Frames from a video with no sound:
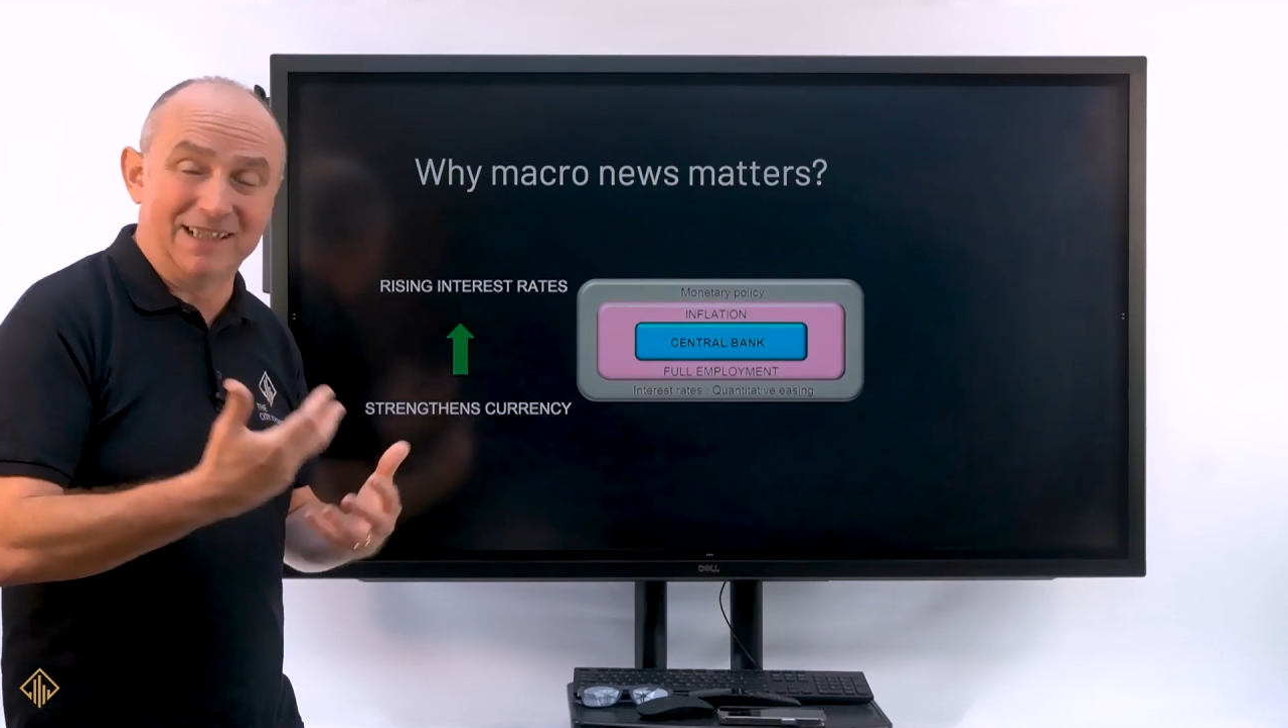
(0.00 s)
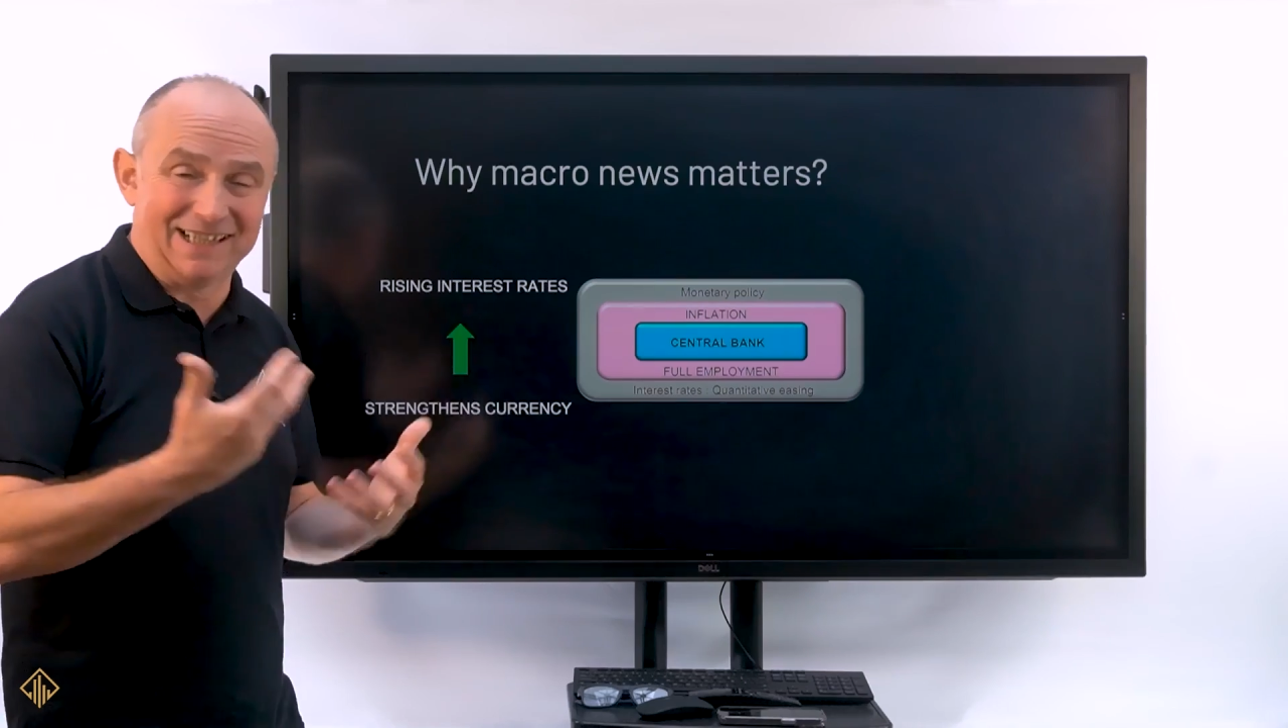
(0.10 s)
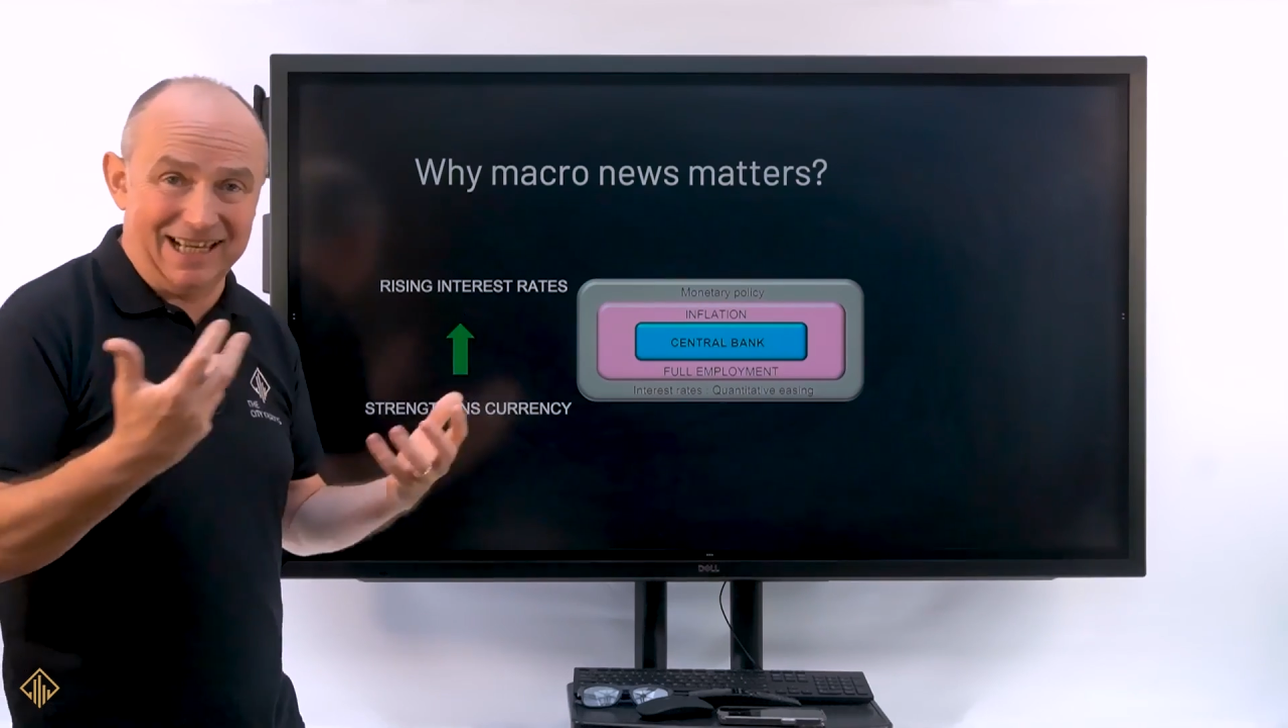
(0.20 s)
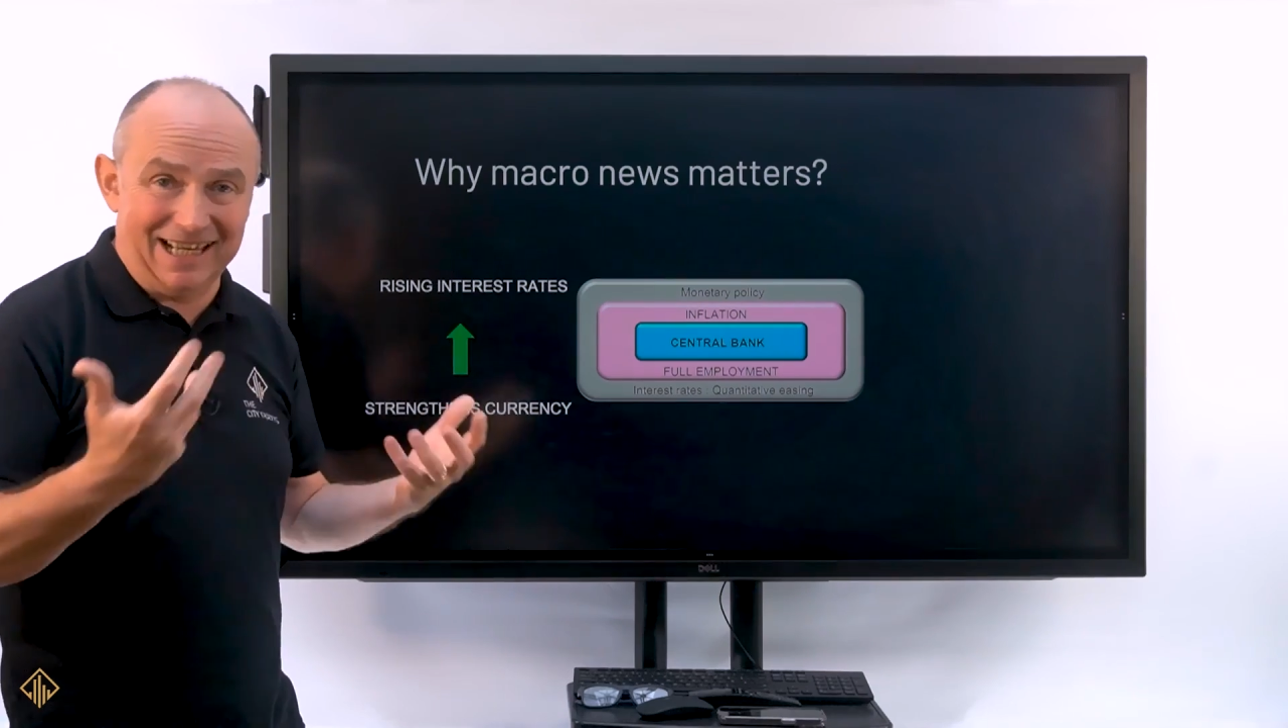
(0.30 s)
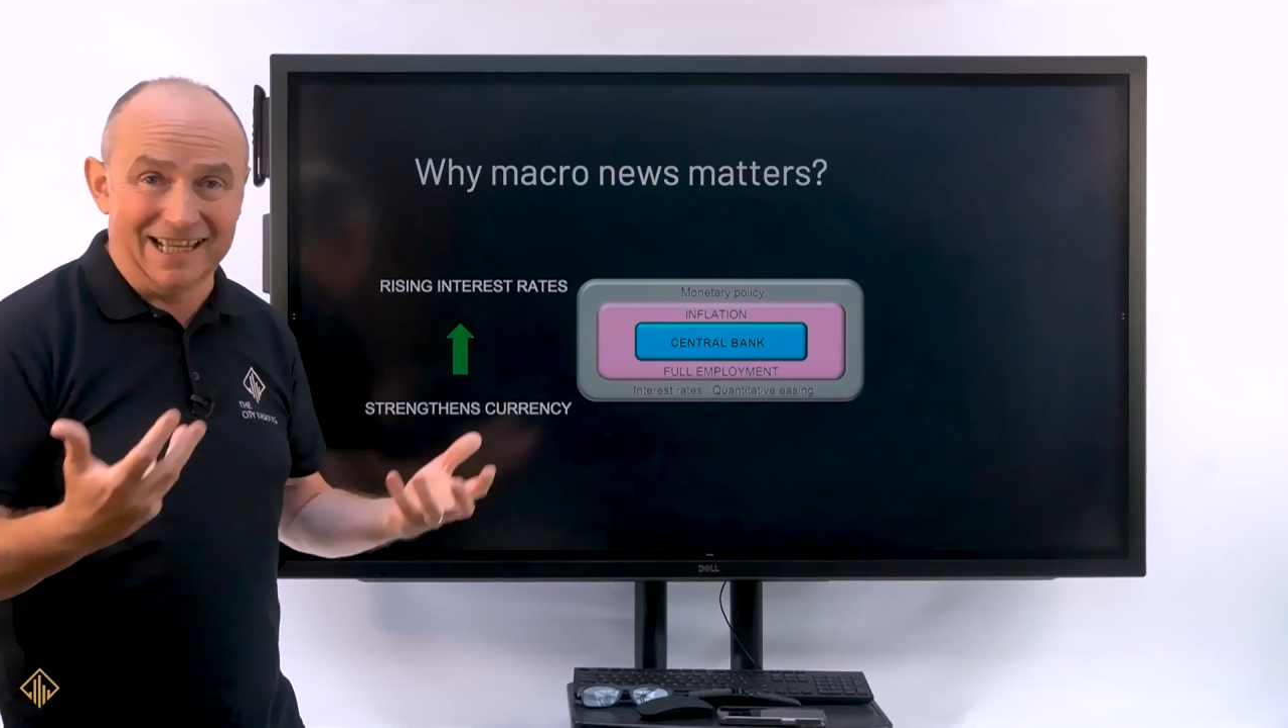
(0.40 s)

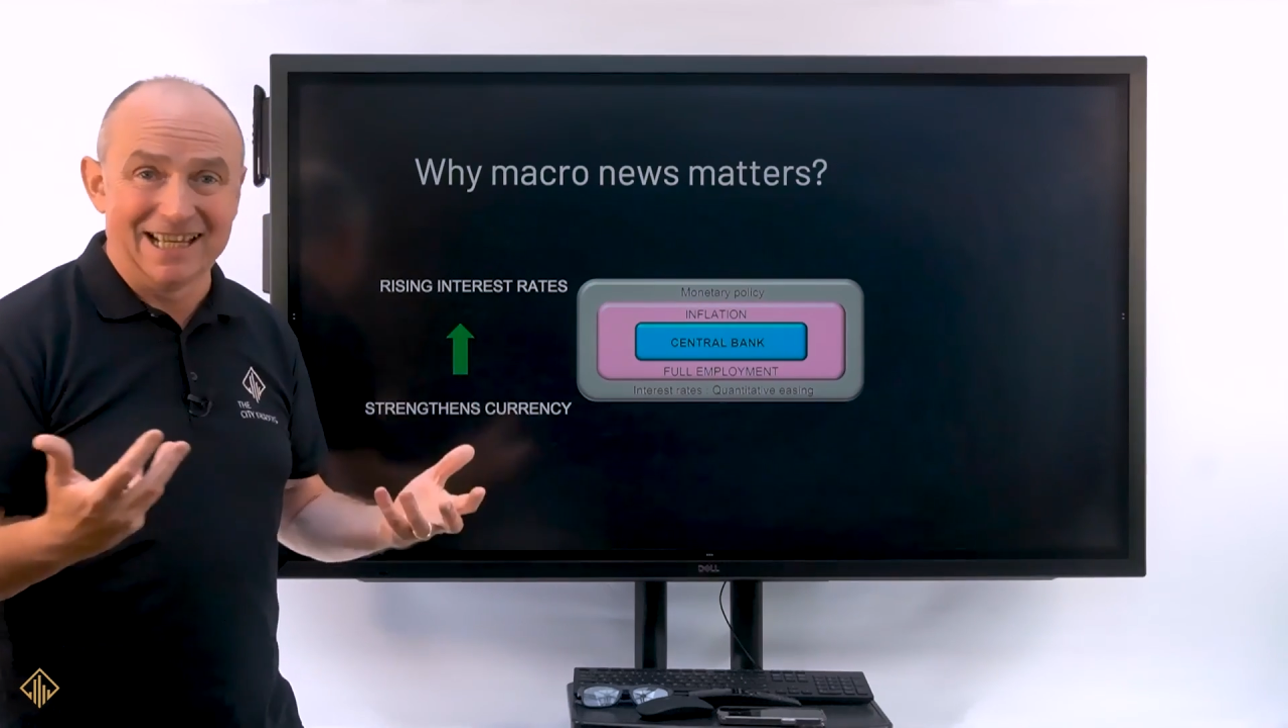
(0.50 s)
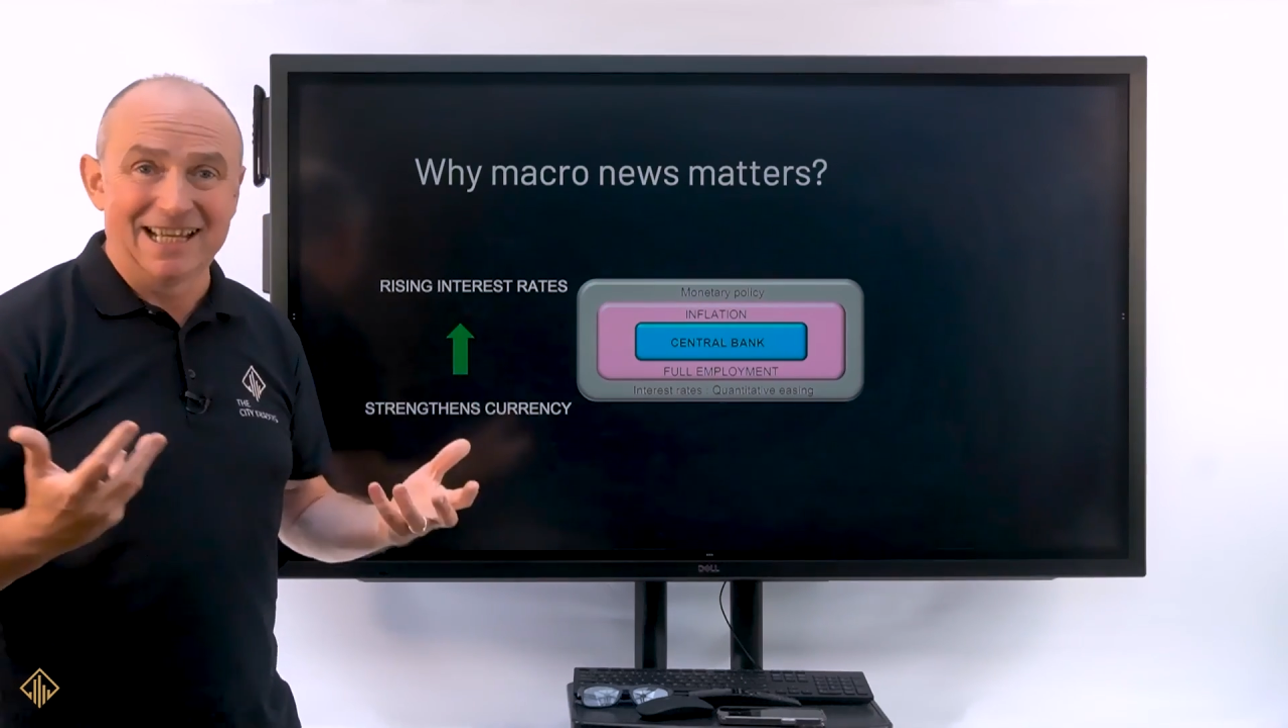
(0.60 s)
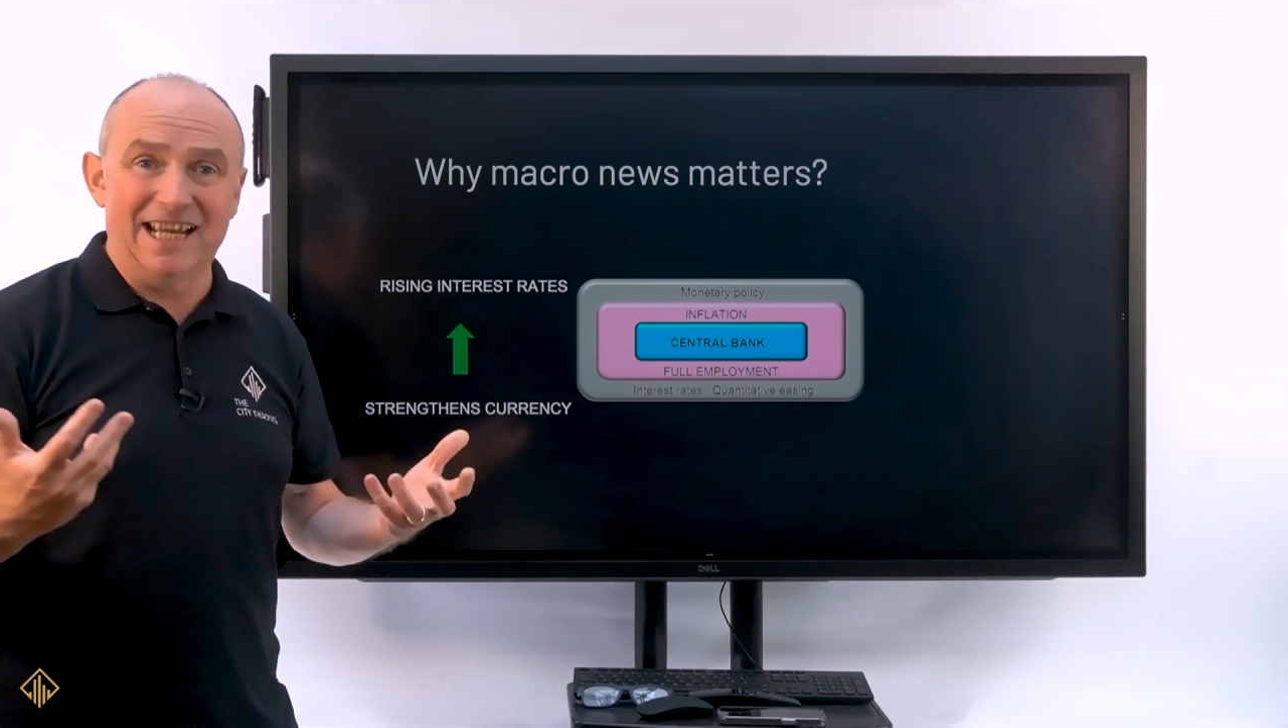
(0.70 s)
Clearly,